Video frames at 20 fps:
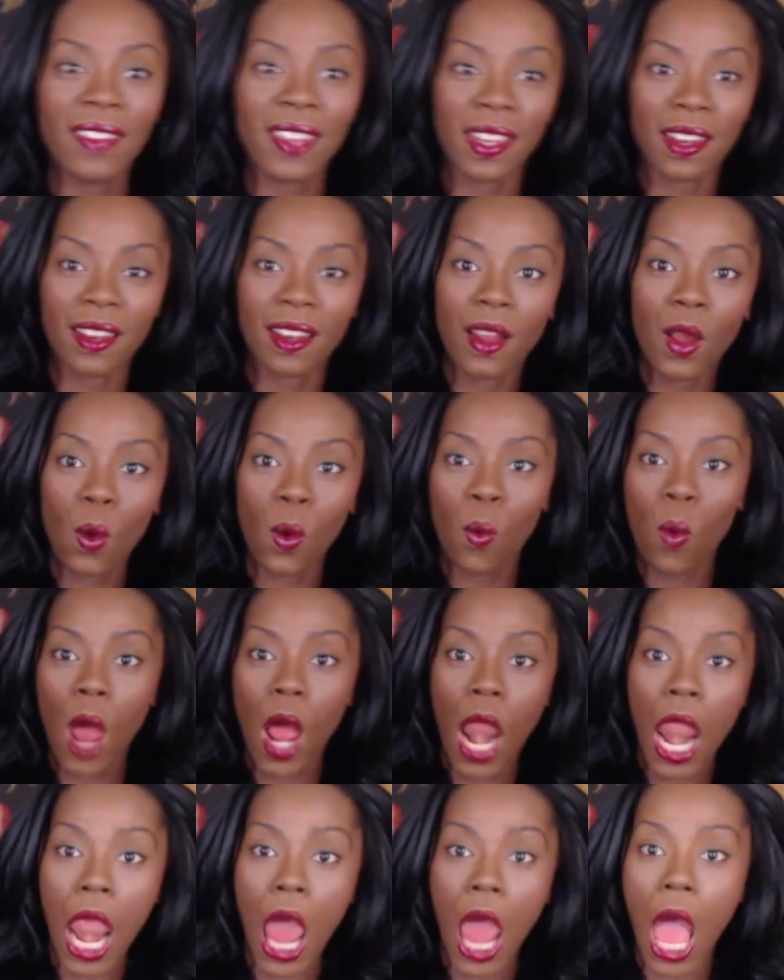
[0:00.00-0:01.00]
I think you
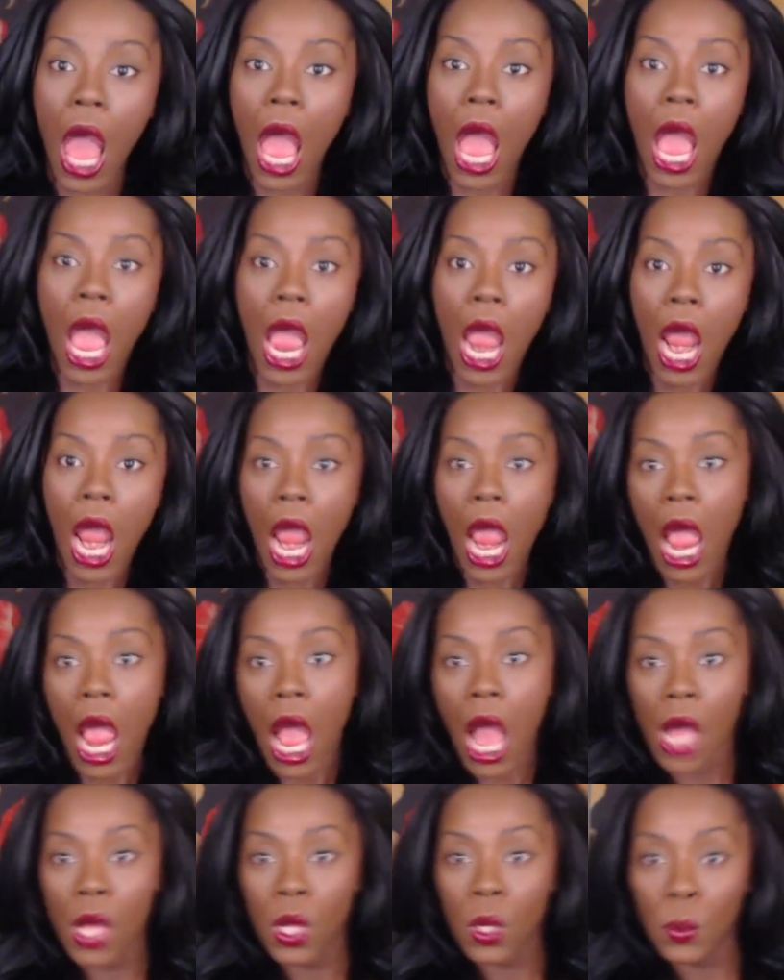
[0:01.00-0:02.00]
can see it.
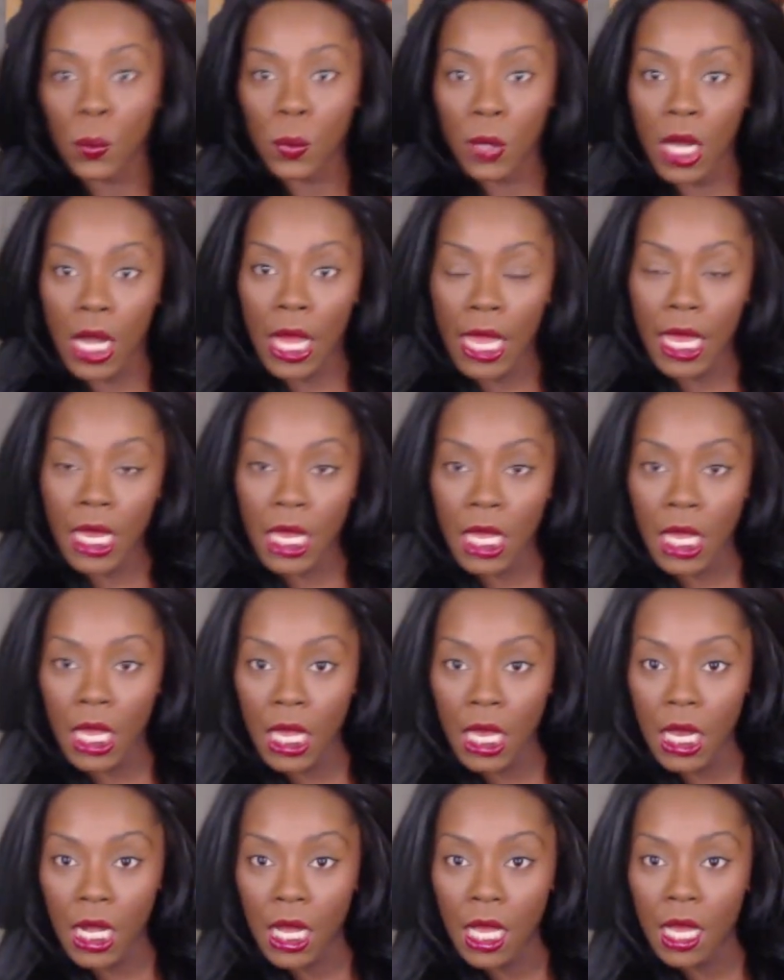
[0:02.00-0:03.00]
So,
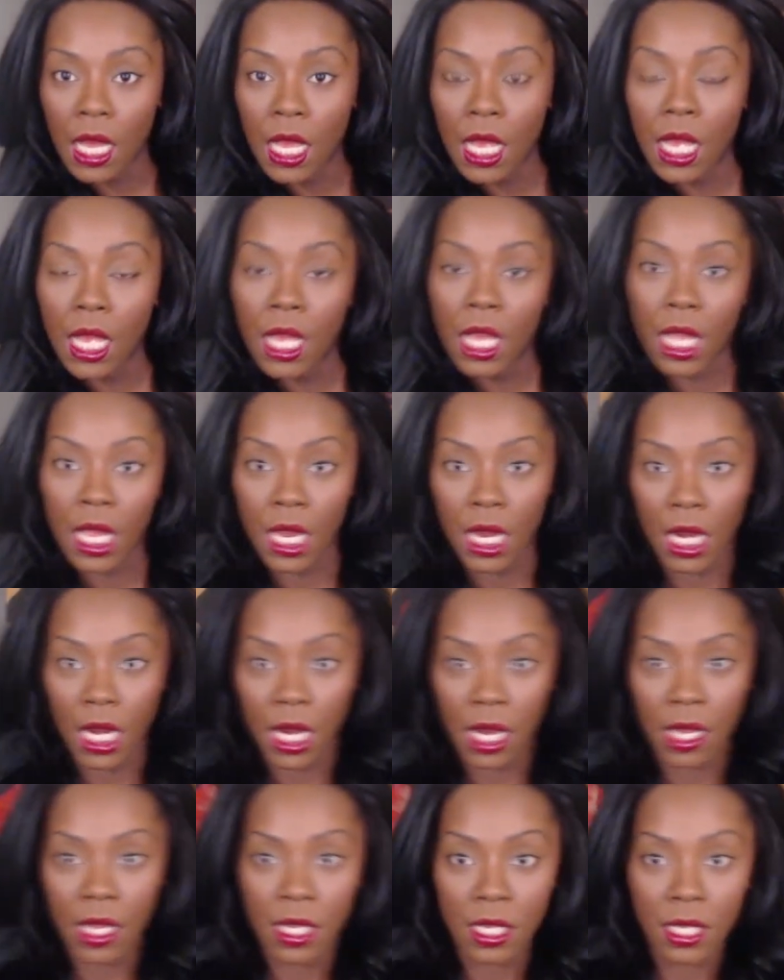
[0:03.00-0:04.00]

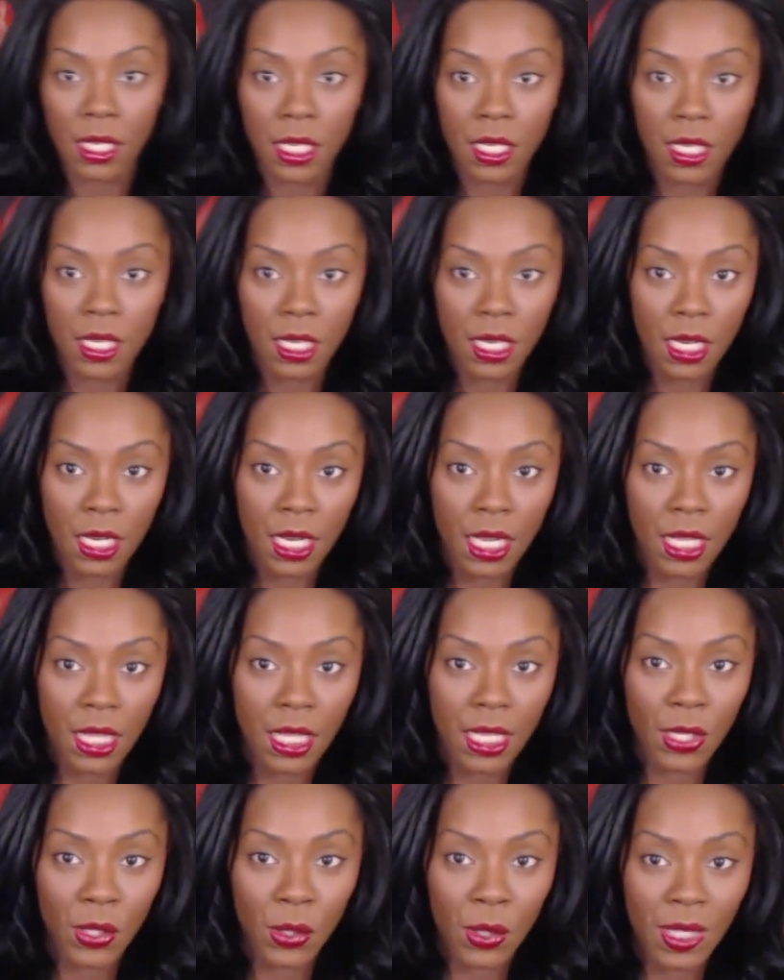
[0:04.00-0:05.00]
that is my
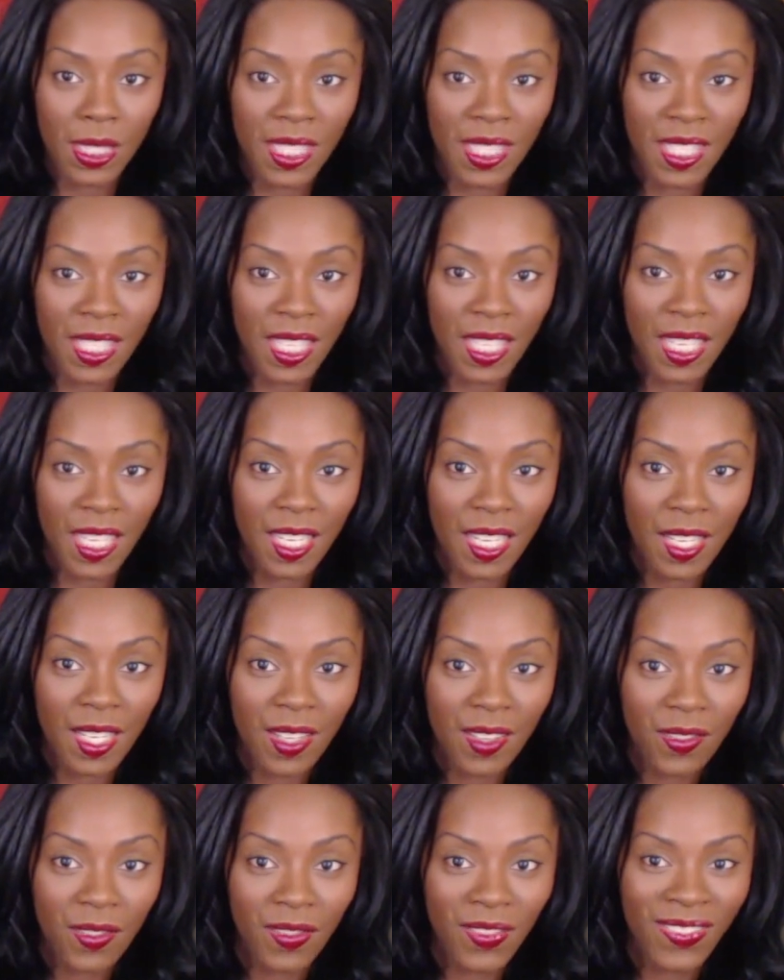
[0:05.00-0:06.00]
tutorial on
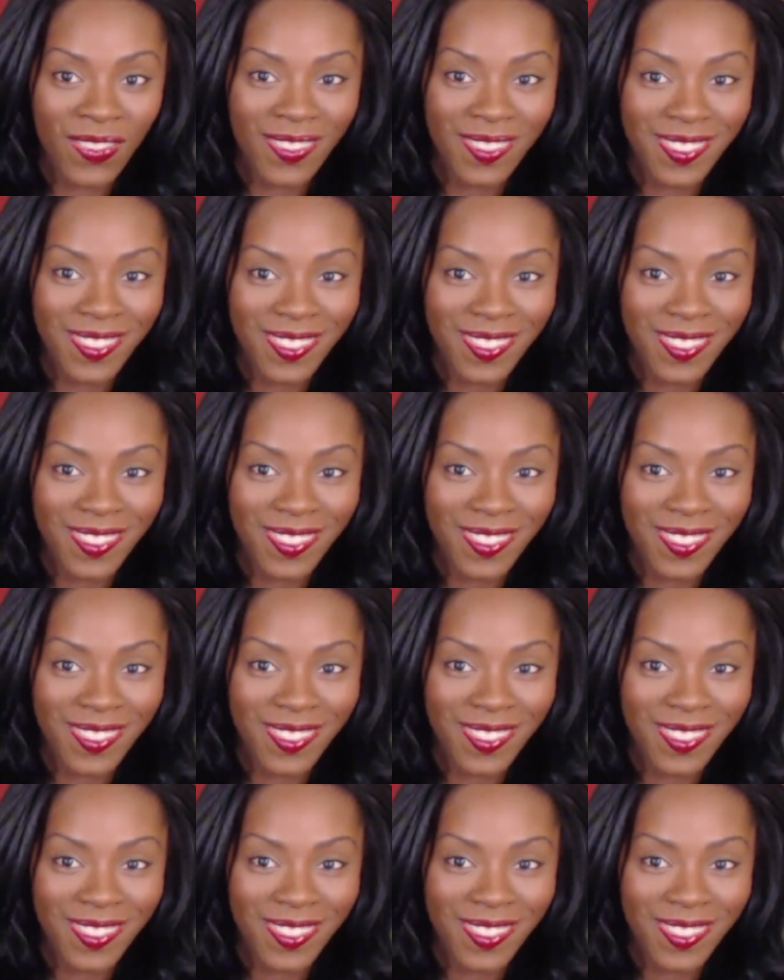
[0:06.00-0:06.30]
how to do